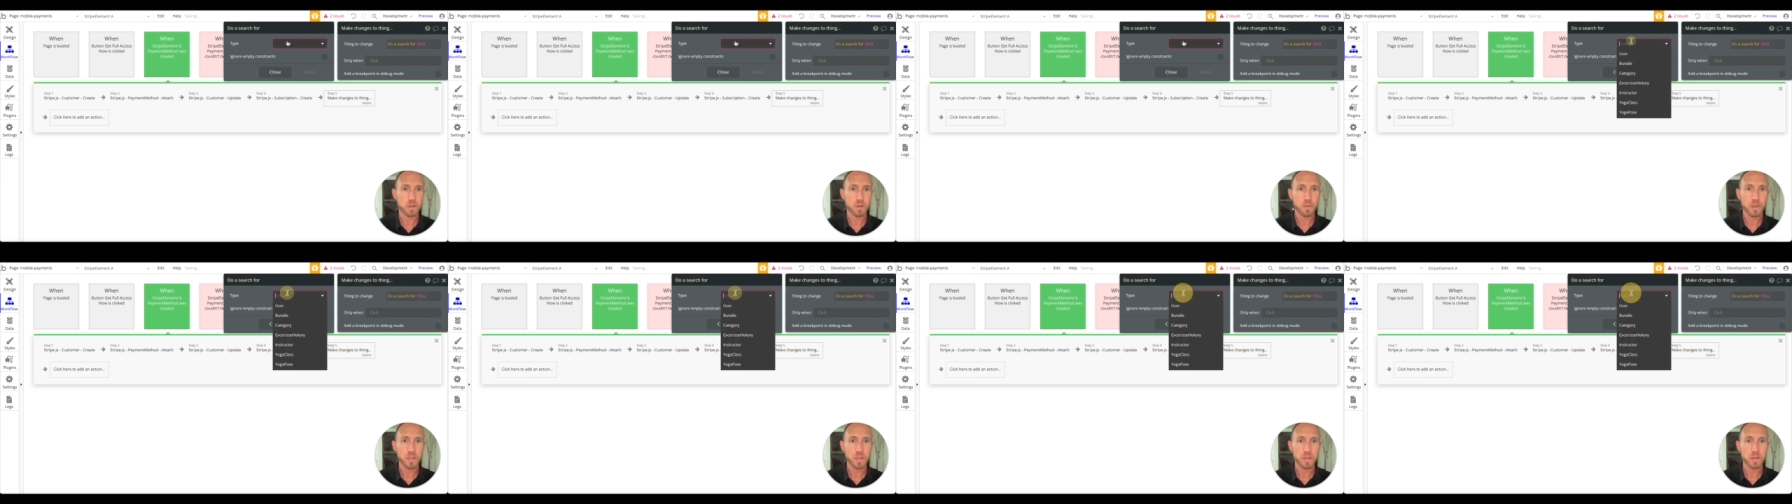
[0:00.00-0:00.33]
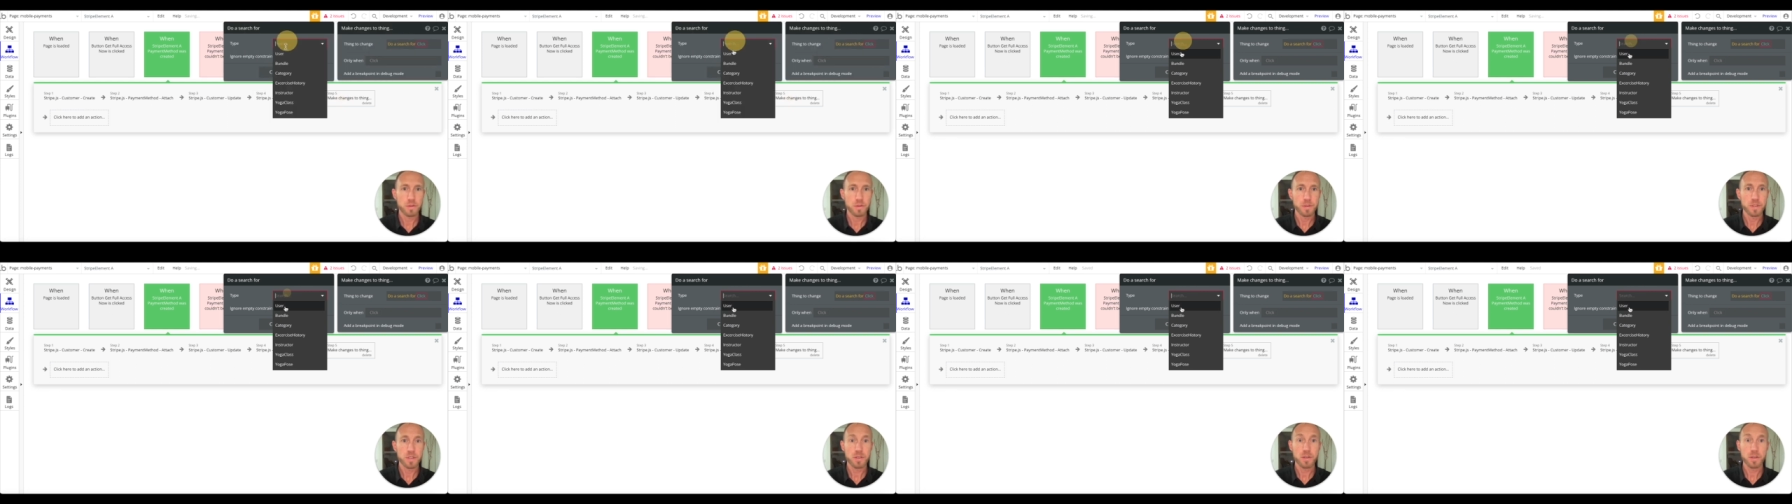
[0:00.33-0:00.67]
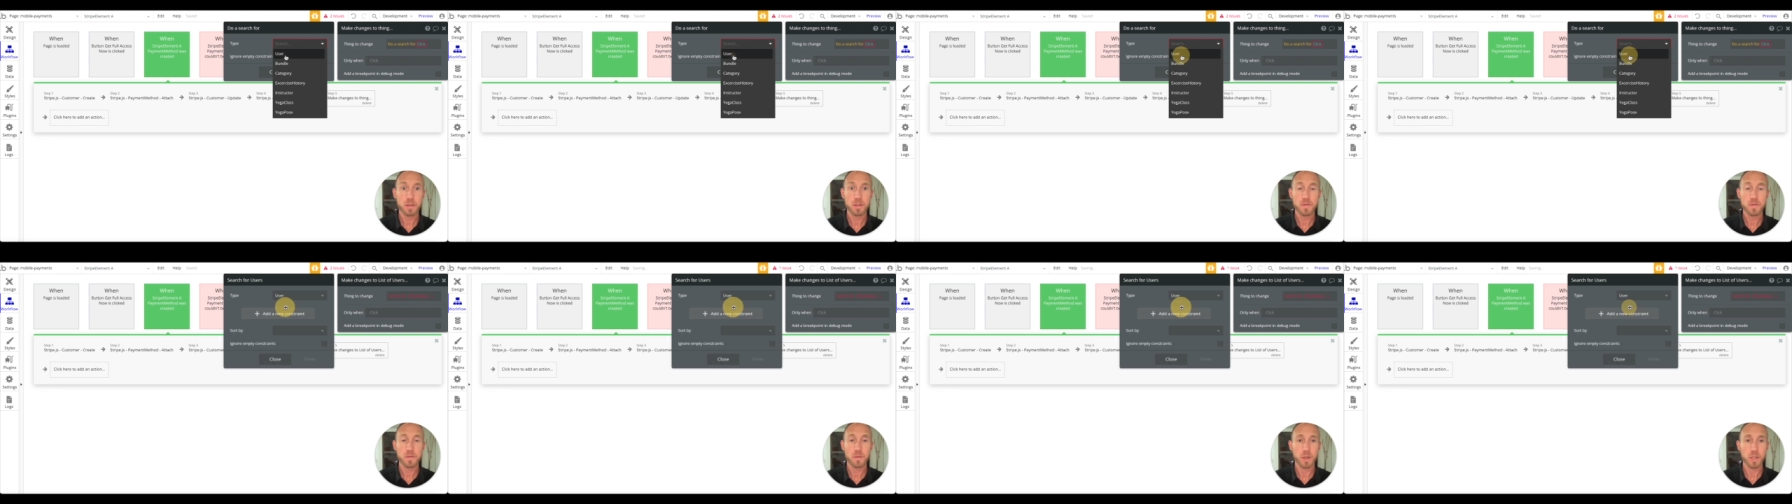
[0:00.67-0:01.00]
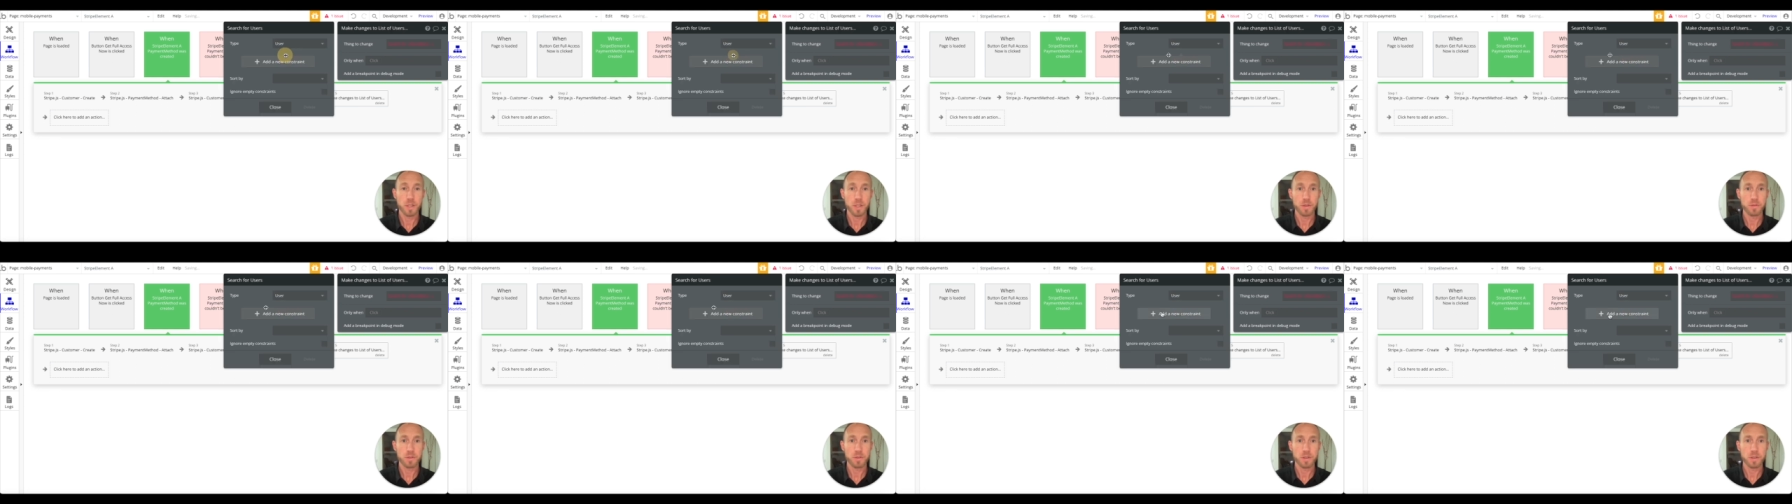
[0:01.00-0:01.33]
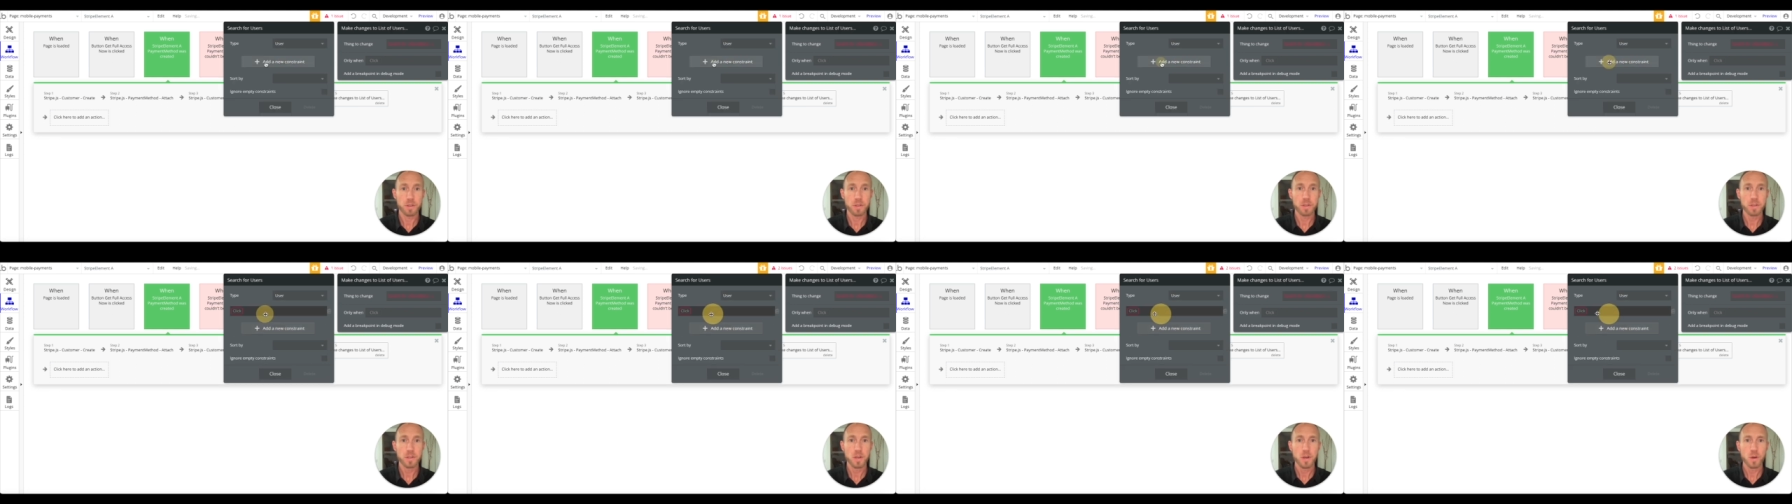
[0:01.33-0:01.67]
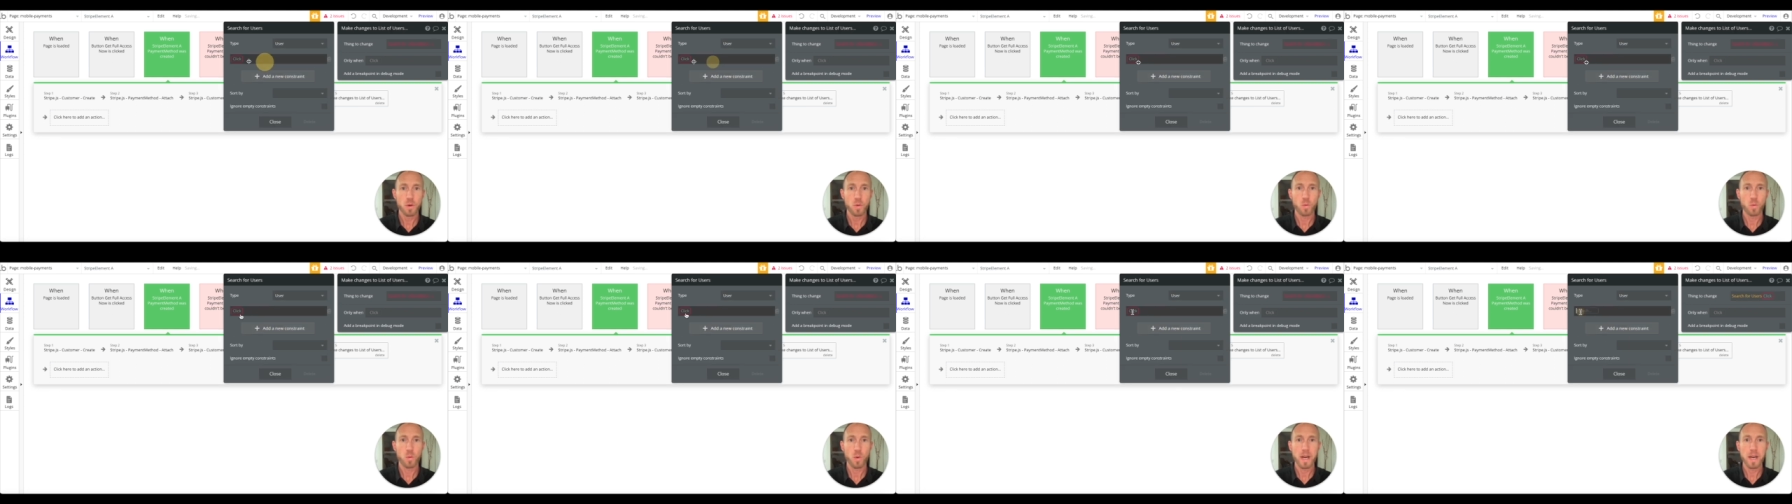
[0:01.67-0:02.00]
We're going to do a search for a user
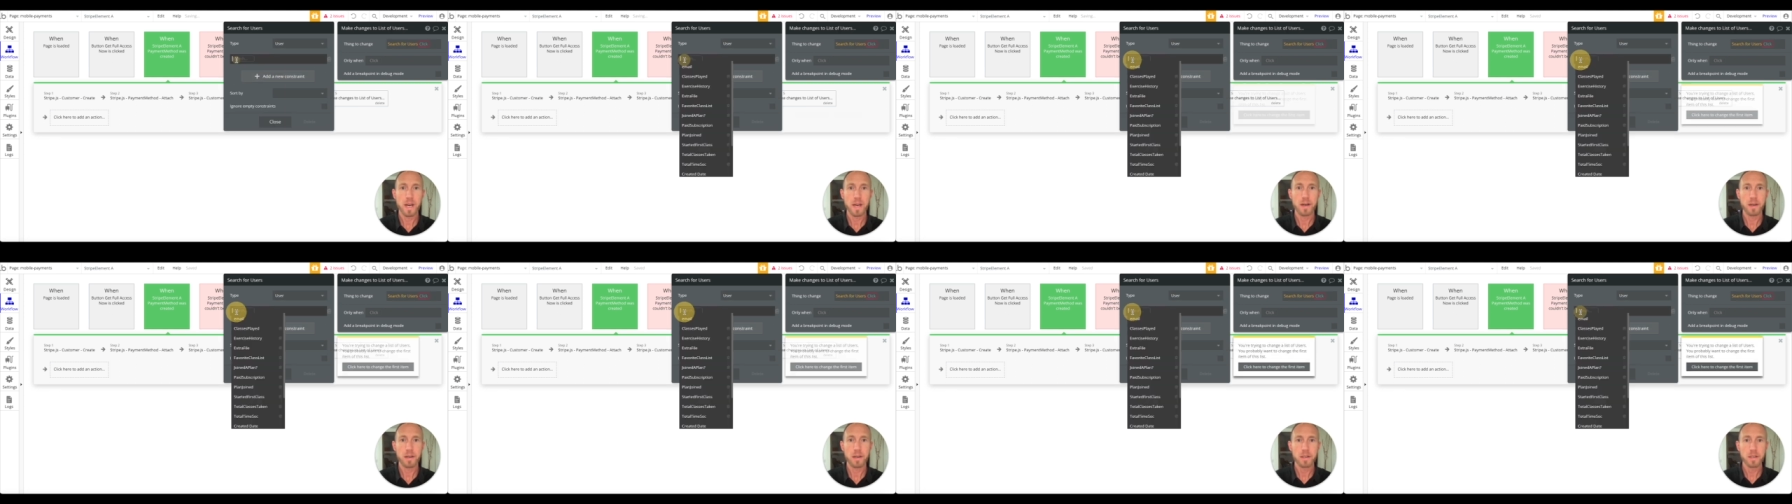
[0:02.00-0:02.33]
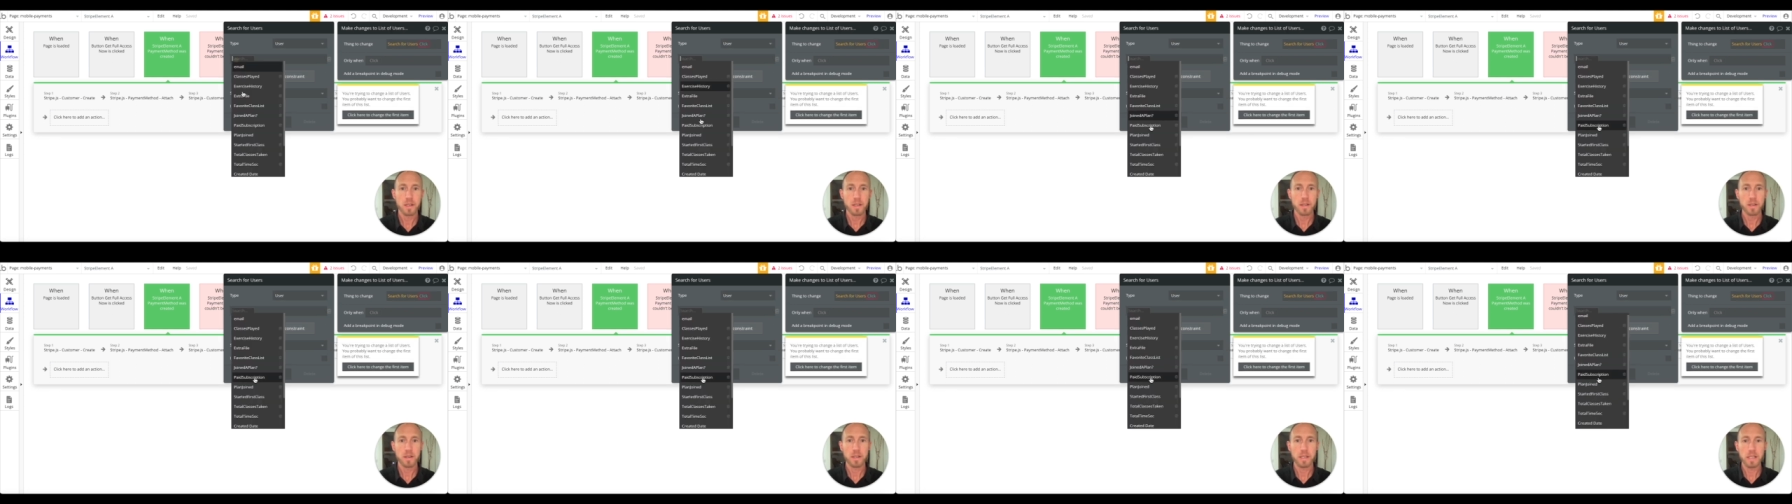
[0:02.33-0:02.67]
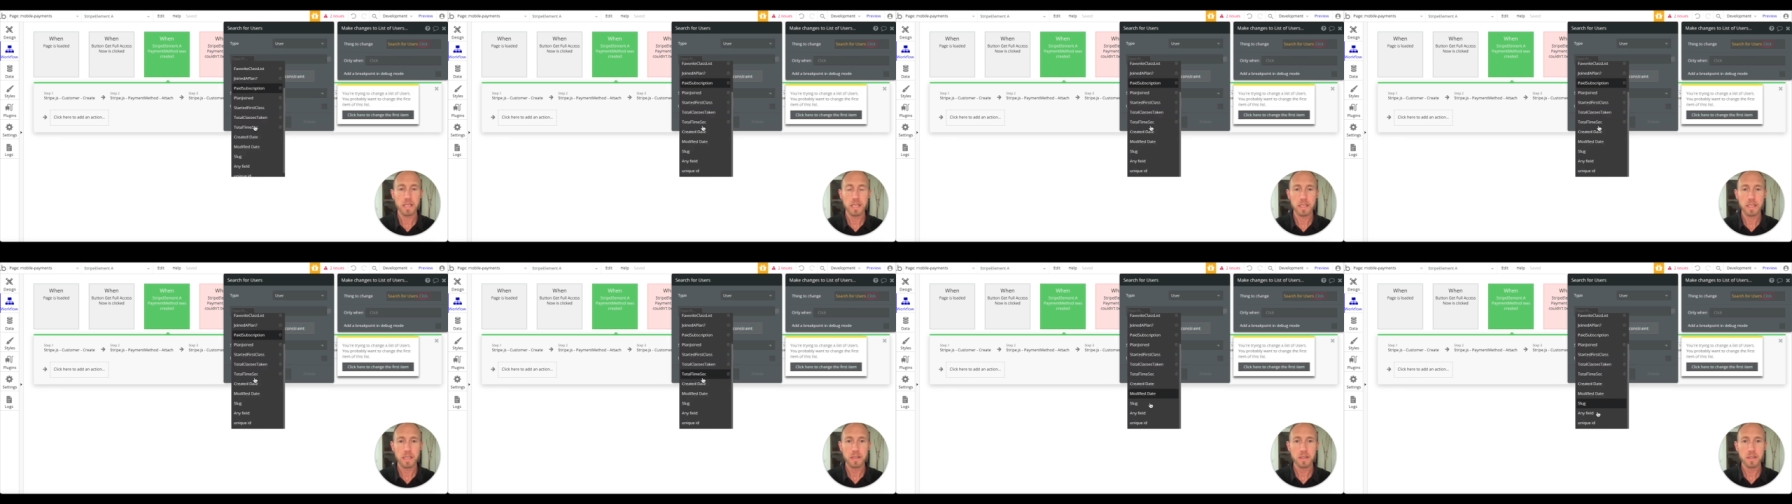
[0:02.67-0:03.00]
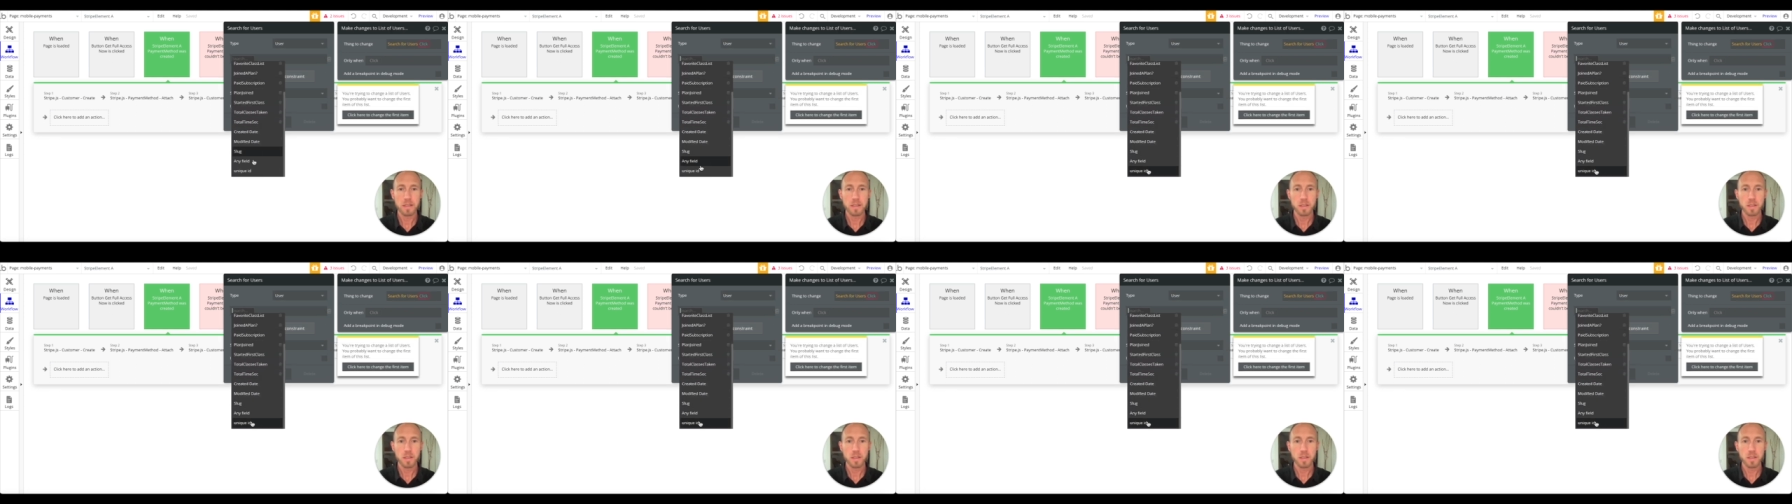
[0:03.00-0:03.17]
where the